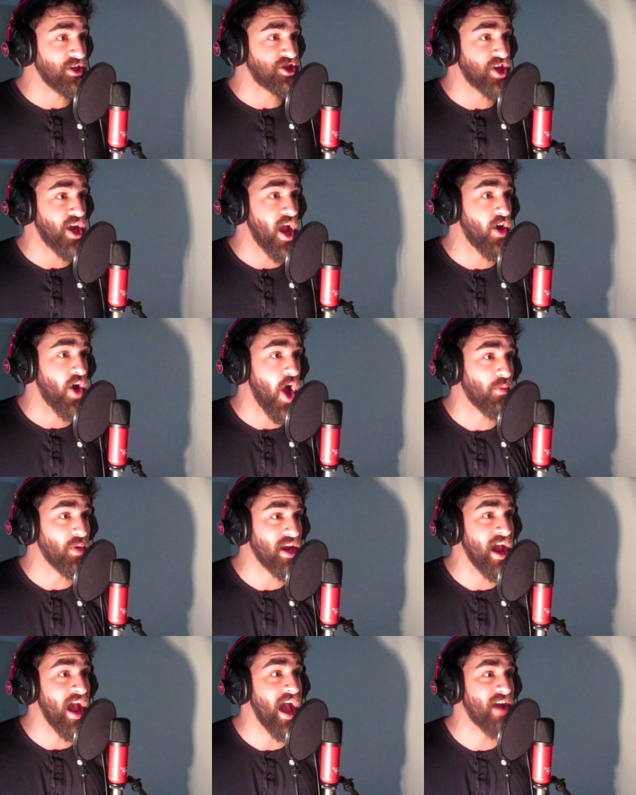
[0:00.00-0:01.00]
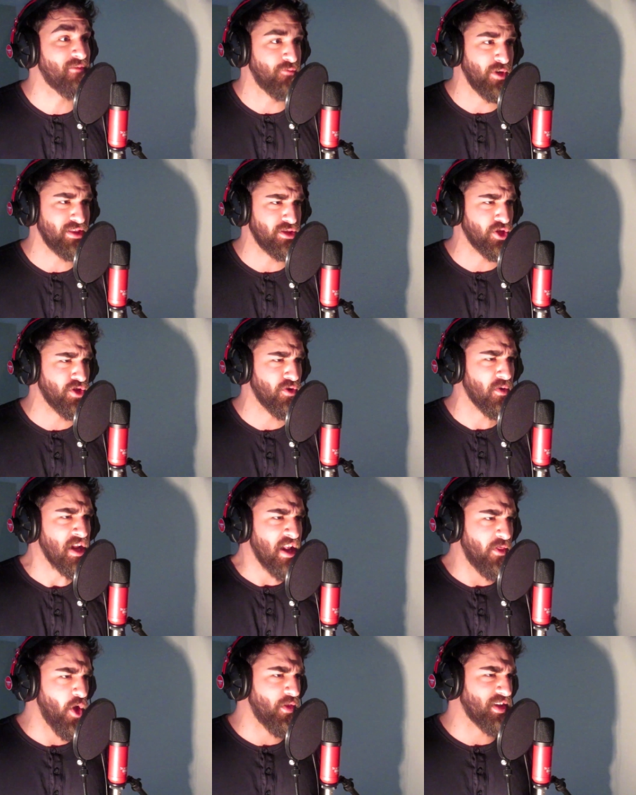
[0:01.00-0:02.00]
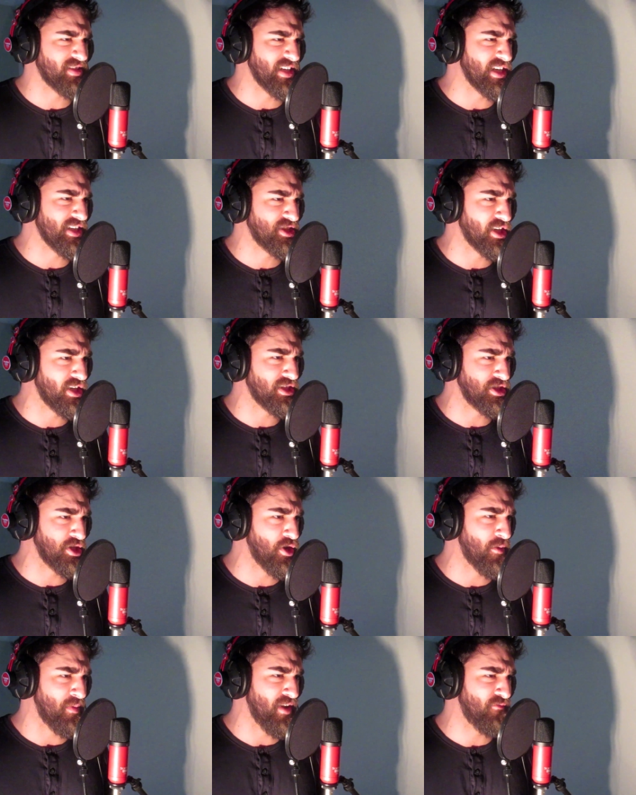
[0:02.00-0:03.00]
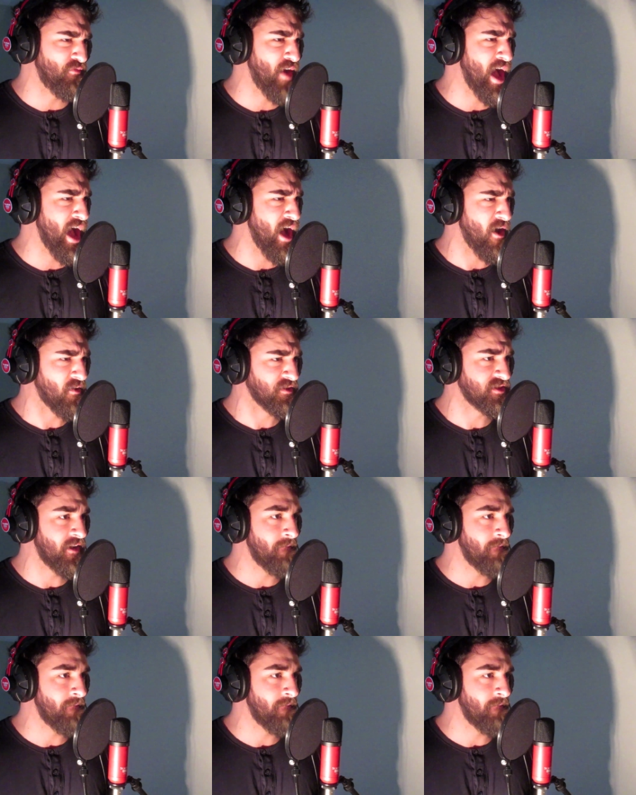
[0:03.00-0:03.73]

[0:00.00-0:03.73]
share all we have with you, though there's little to be found.